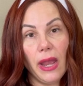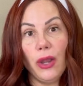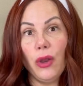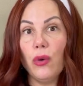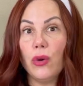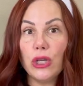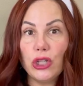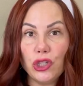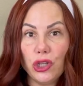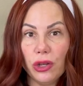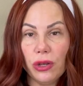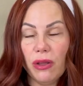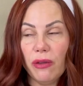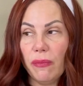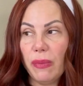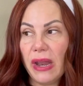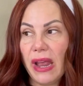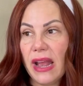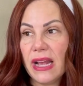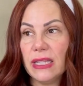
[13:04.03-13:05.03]
know I shouldn't have,
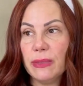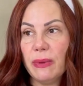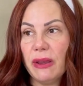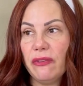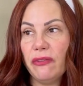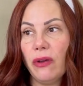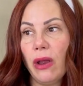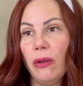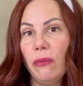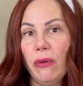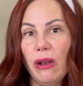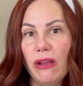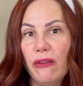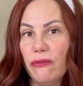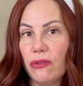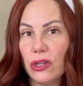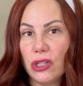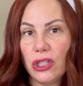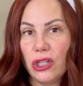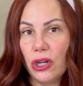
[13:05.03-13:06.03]
but I asked my friend when I
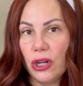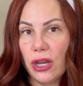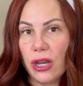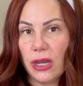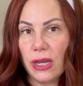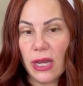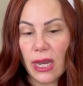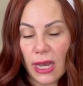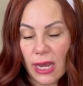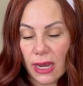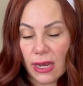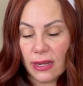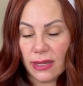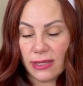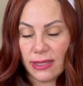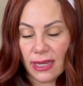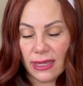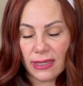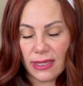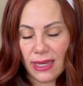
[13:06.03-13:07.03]
first started getting into
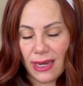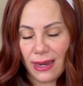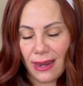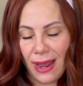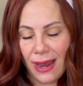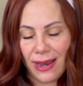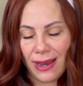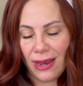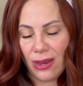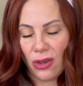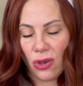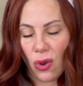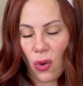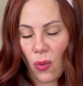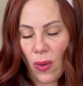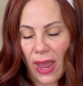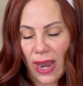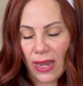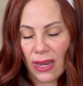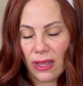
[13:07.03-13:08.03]
Scentsy, and I didn't know
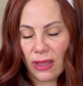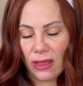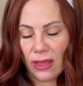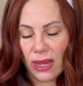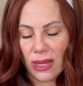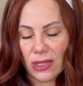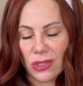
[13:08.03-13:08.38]
anything.